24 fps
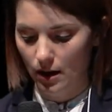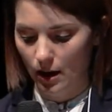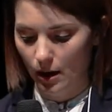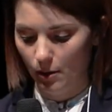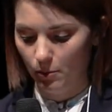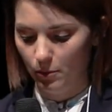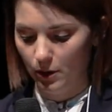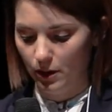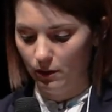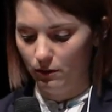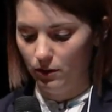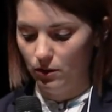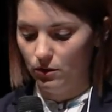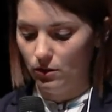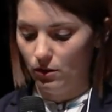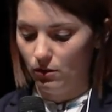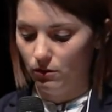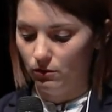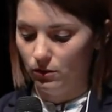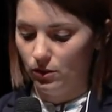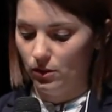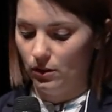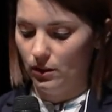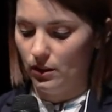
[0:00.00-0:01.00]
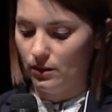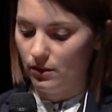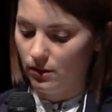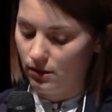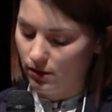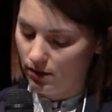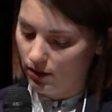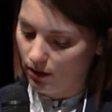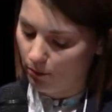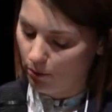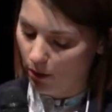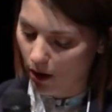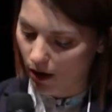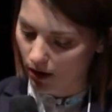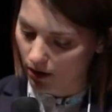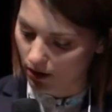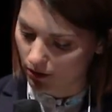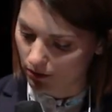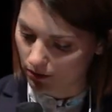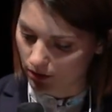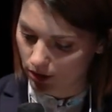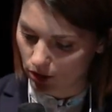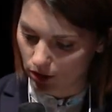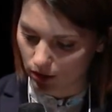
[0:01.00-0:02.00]
uh, but if you don't this is the part
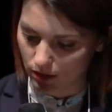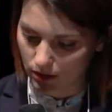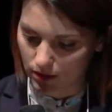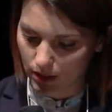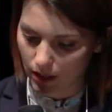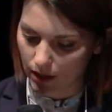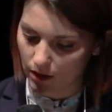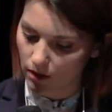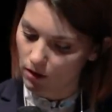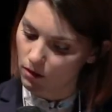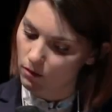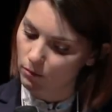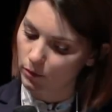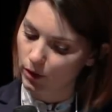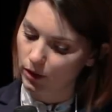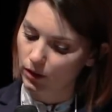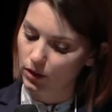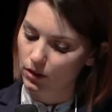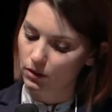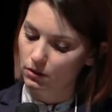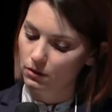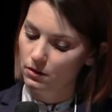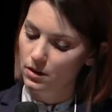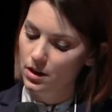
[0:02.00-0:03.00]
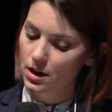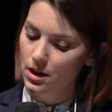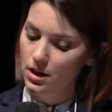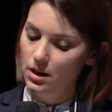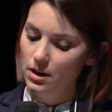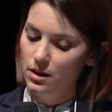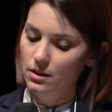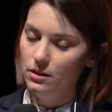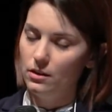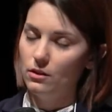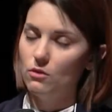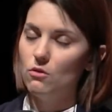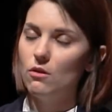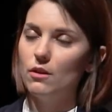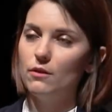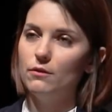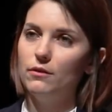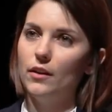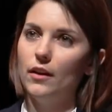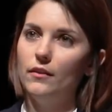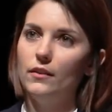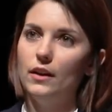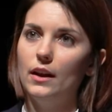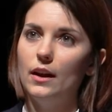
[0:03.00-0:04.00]
i would just take home with you the
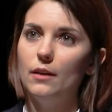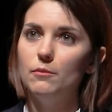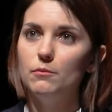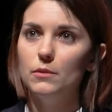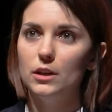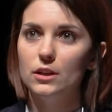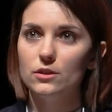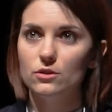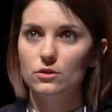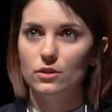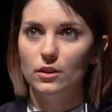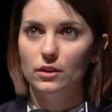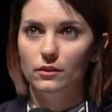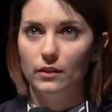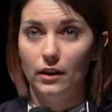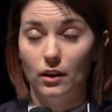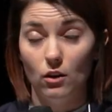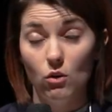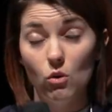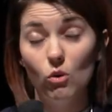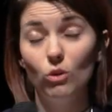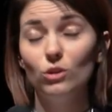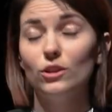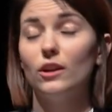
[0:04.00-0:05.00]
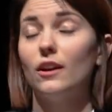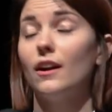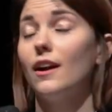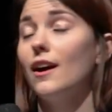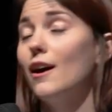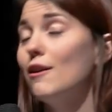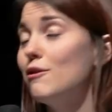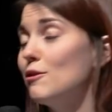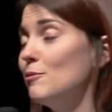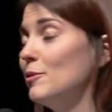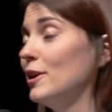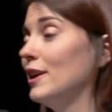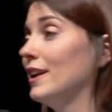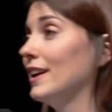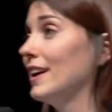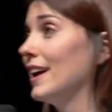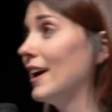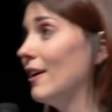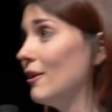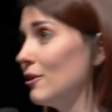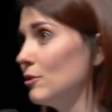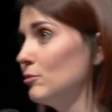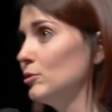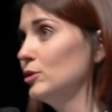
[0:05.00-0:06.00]
court found that administrative and hold our government
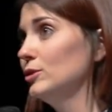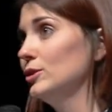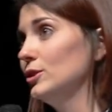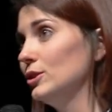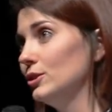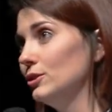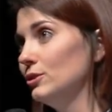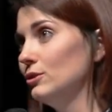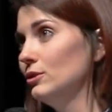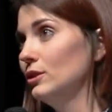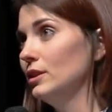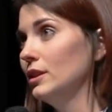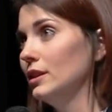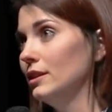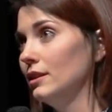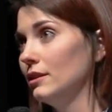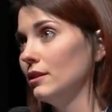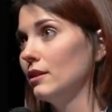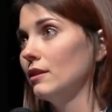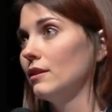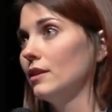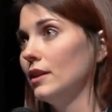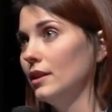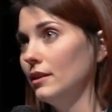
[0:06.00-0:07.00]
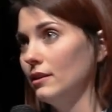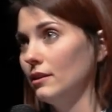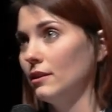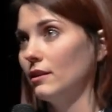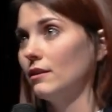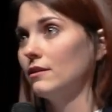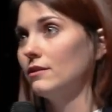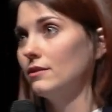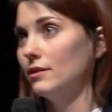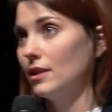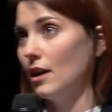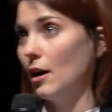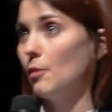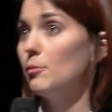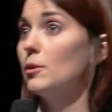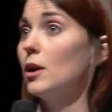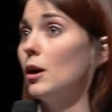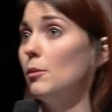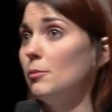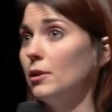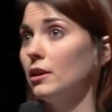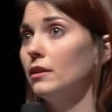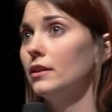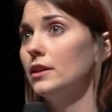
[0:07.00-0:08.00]
accountable to in their in their
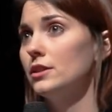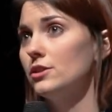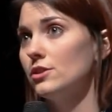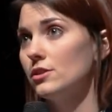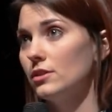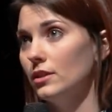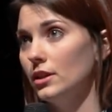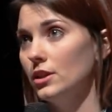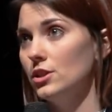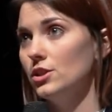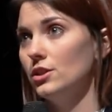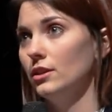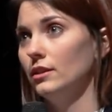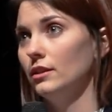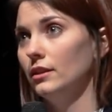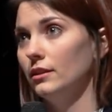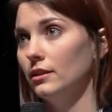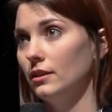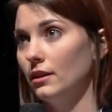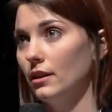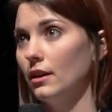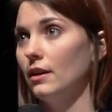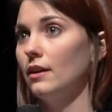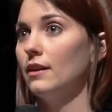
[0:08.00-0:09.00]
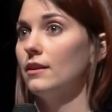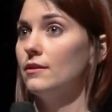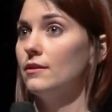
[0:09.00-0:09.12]
upcoming legislation that they're going